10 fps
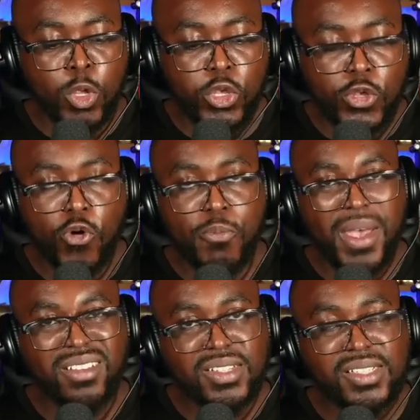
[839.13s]

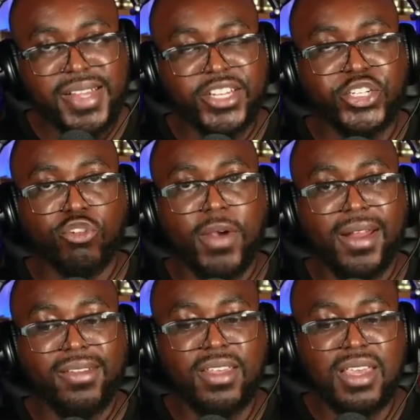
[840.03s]
human
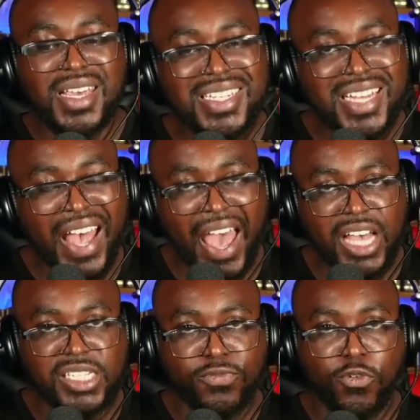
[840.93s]
sexuality
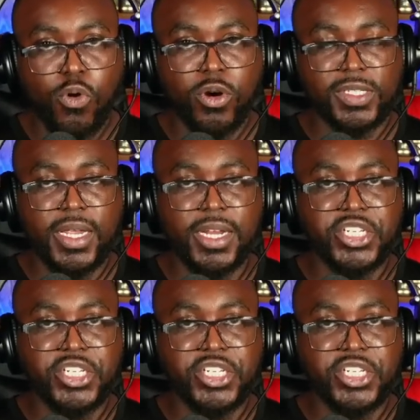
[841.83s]
task force in the